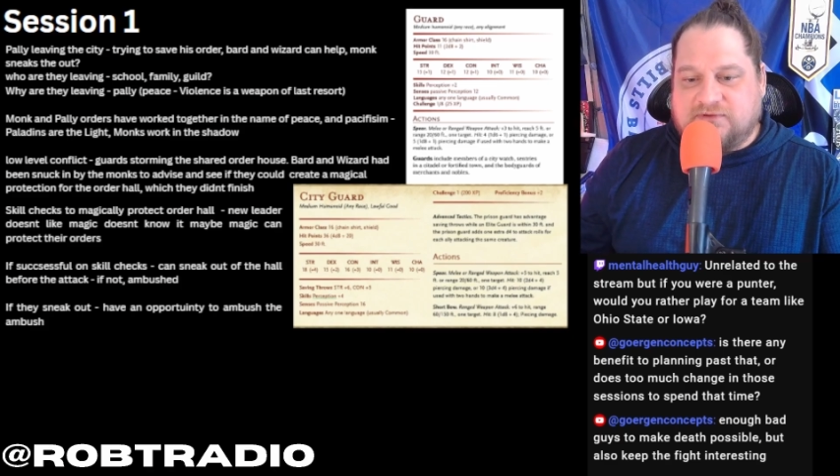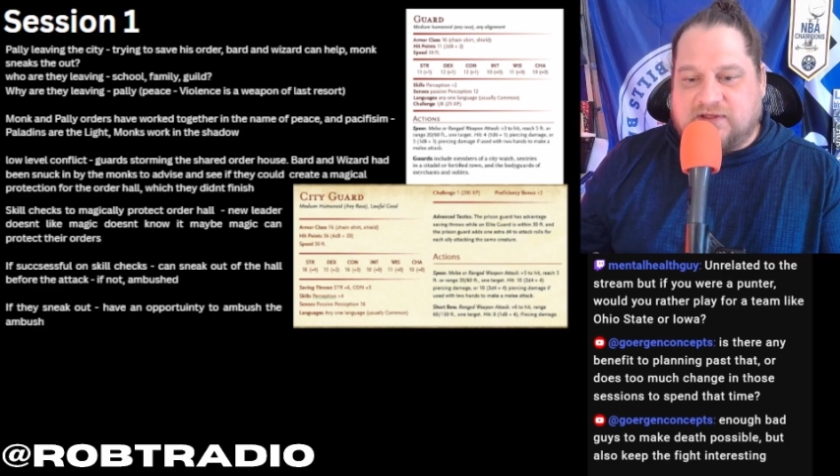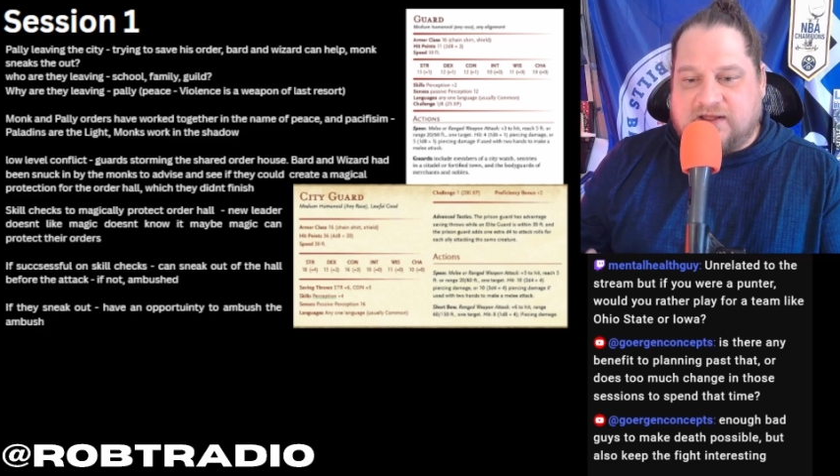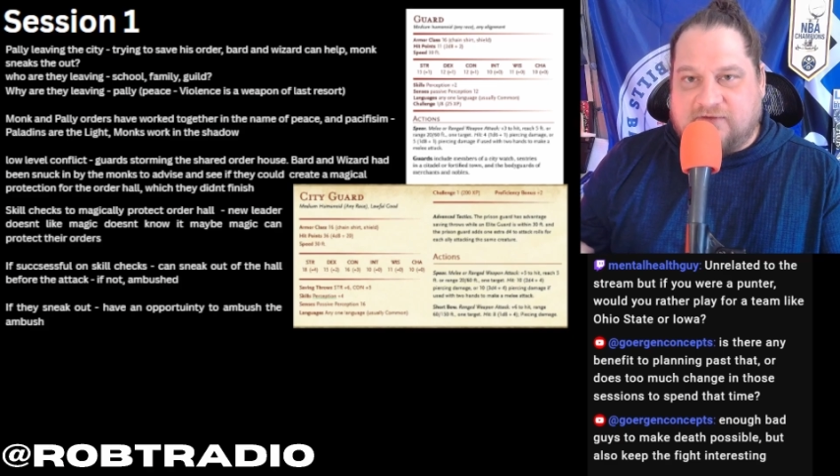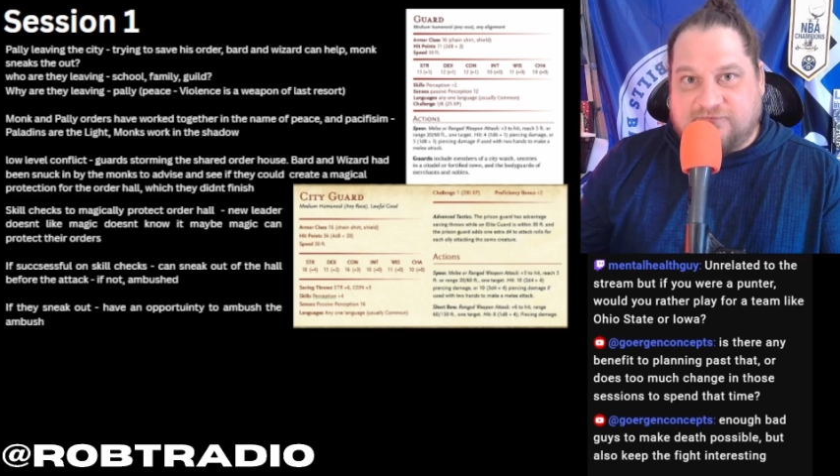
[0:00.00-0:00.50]

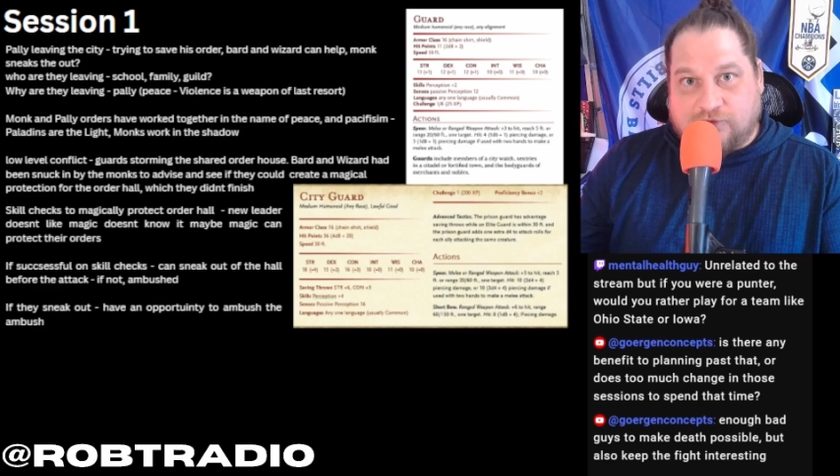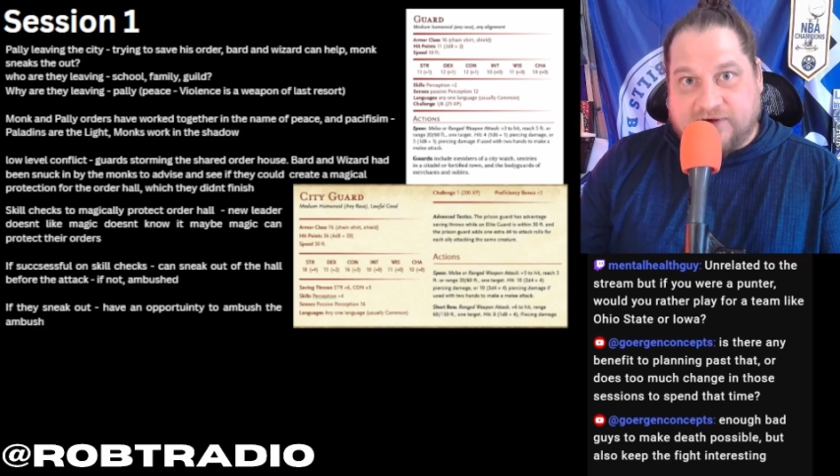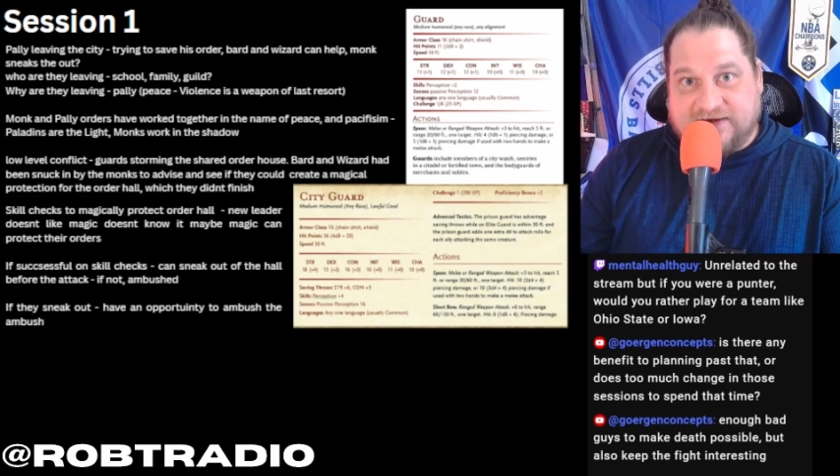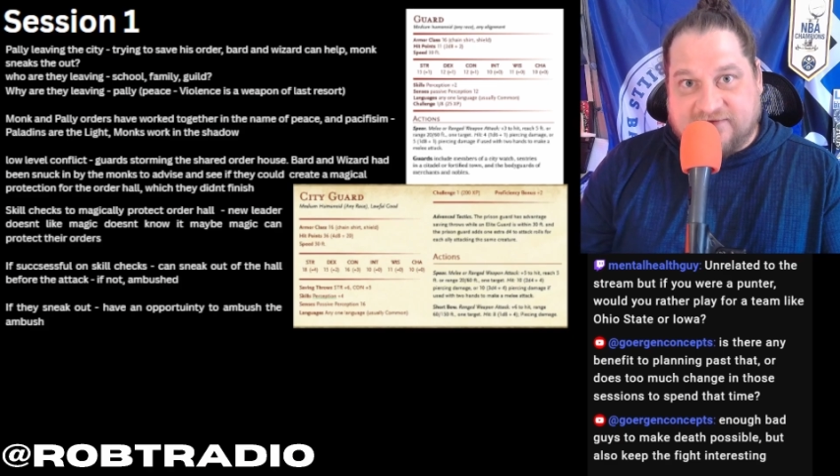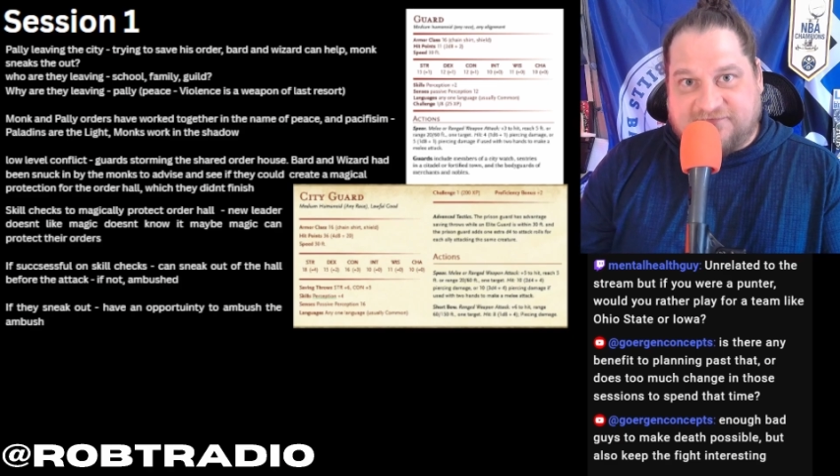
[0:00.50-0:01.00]

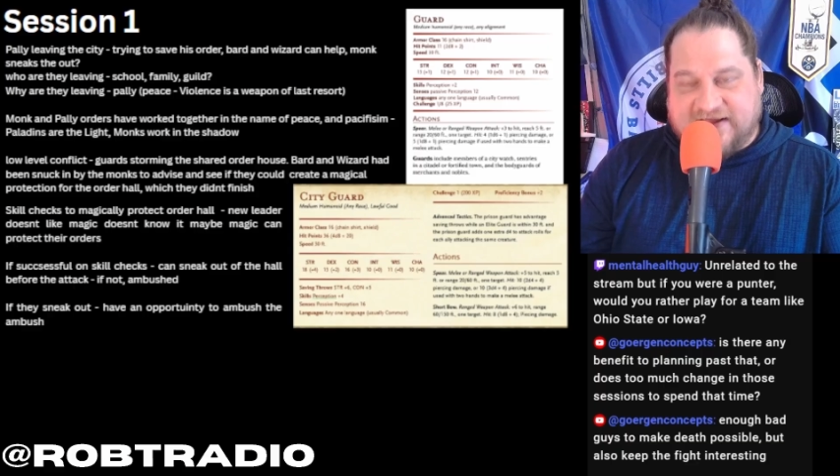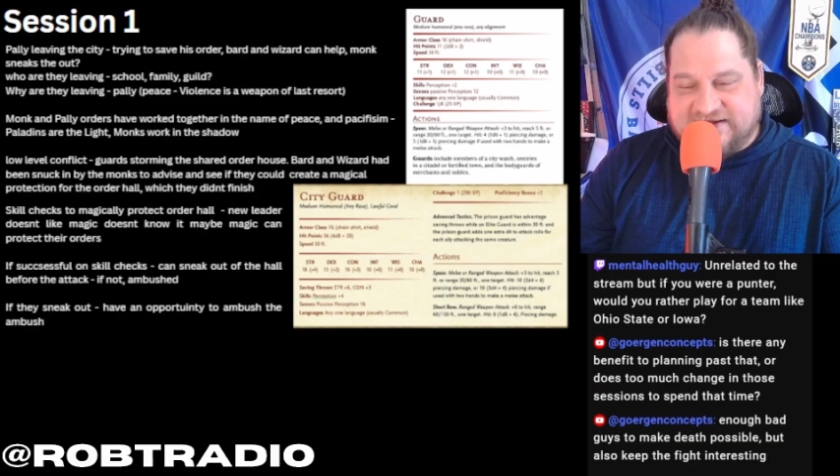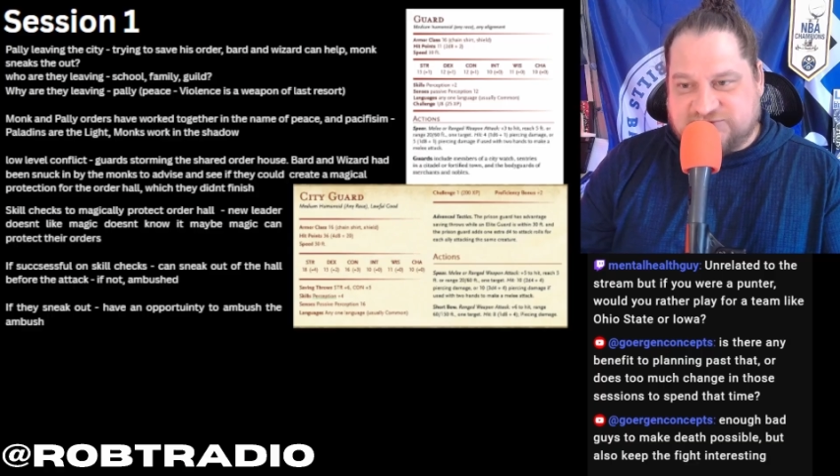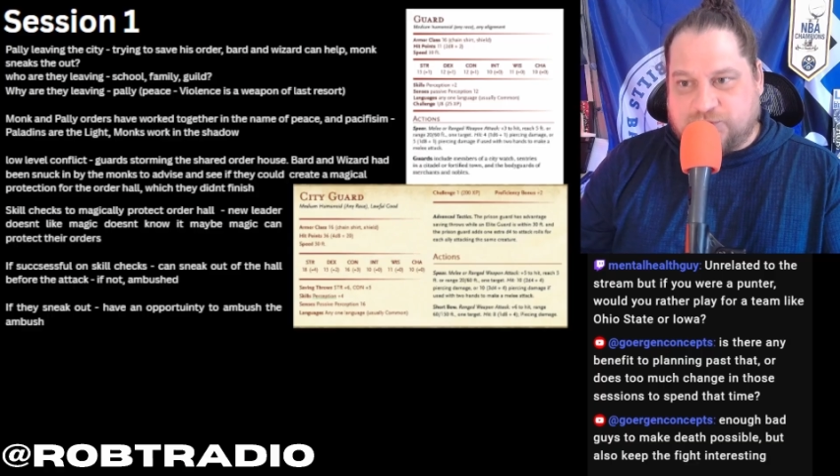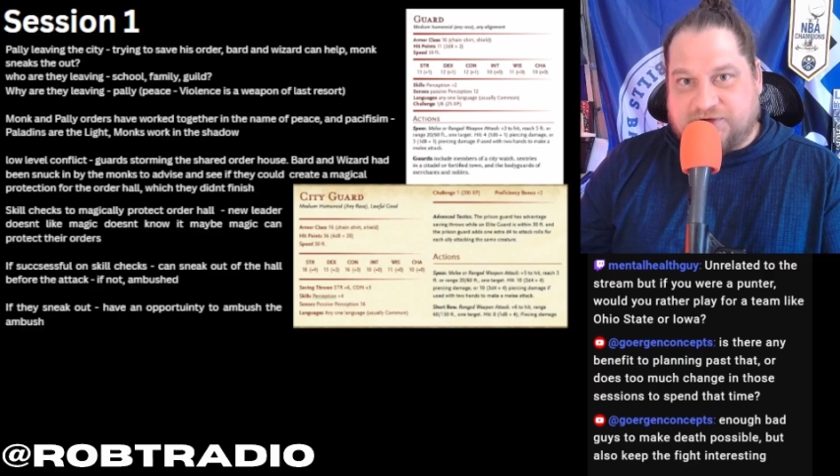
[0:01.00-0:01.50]
Avoiding a fight
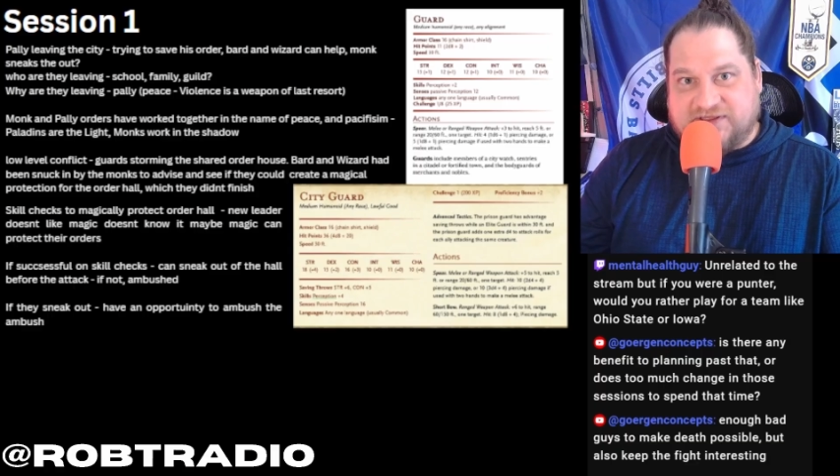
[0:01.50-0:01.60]
is worth